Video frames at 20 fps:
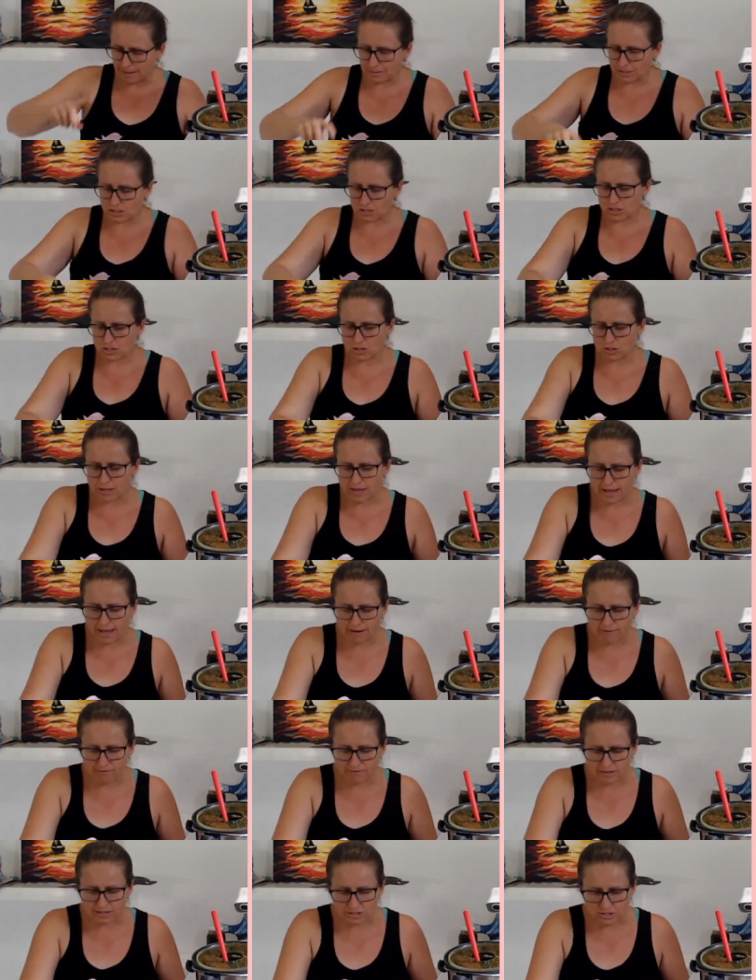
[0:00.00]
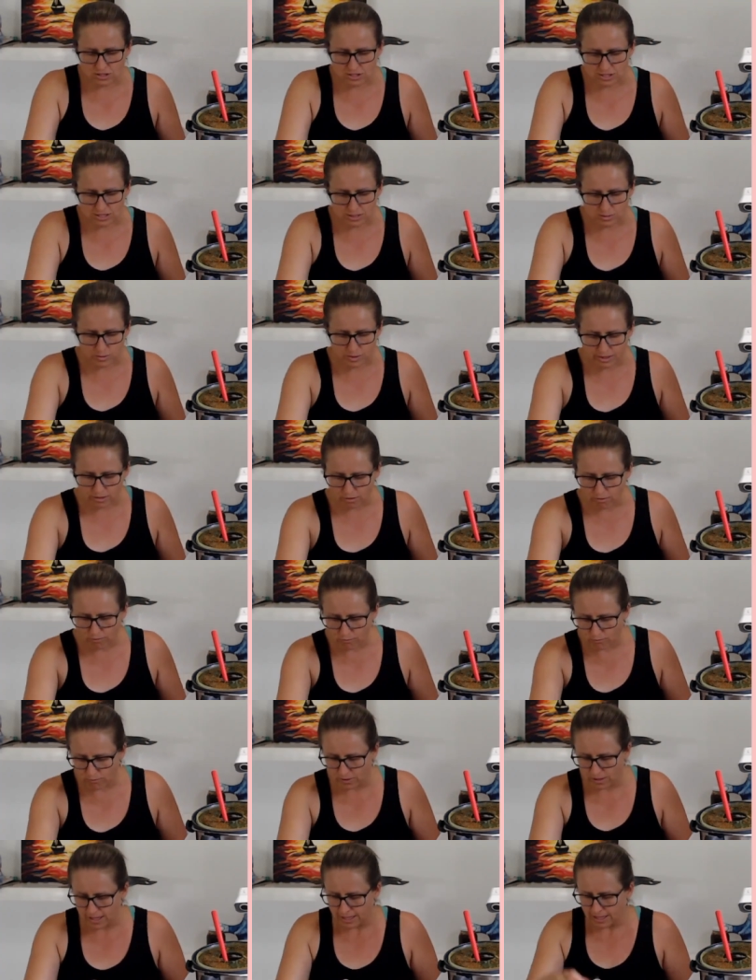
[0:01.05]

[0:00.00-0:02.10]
me just show you how to finish this one off.